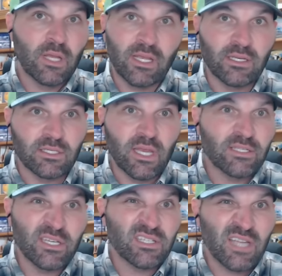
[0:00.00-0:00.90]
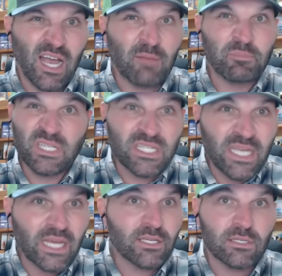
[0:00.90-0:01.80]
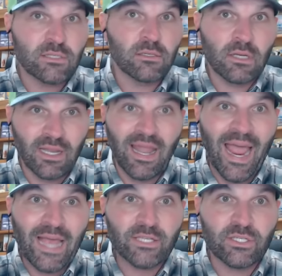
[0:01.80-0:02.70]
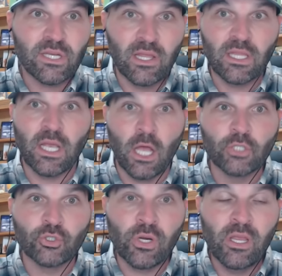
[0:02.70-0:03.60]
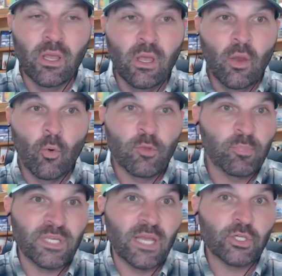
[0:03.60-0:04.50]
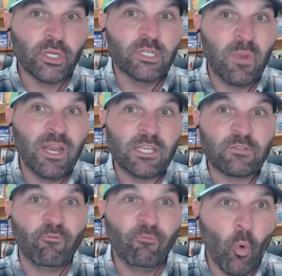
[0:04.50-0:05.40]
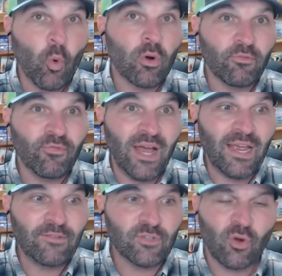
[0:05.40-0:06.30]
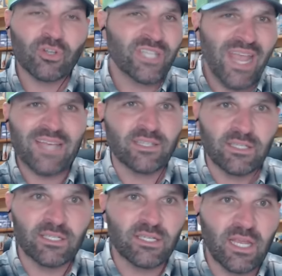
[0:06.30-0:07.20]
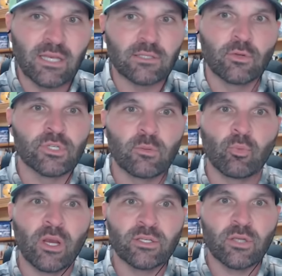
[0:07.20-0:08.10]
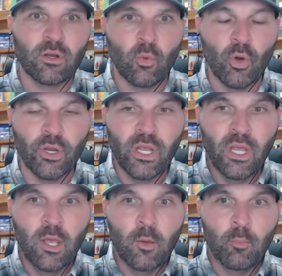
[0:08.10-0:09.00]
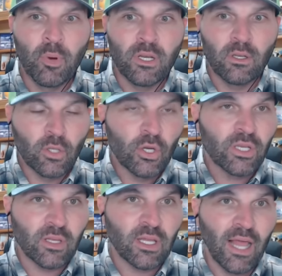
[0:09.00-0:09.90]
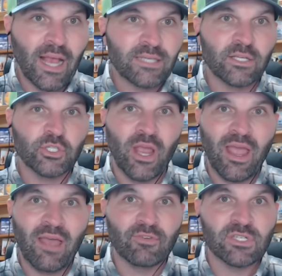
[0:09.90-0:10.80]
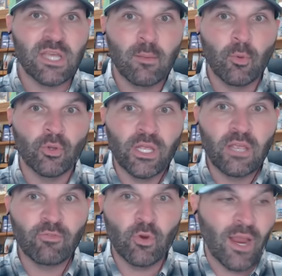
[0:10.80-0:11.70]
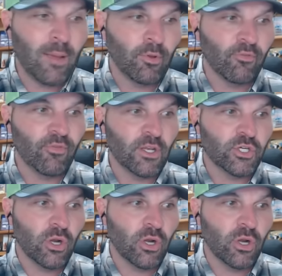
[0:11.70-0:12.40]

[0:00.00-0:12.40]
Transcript: consensus top six class in the country with potentially as many as four, five stars. Yes, it stings losing Bryce Underwood, but look at the class that you have assembled if you're able to finish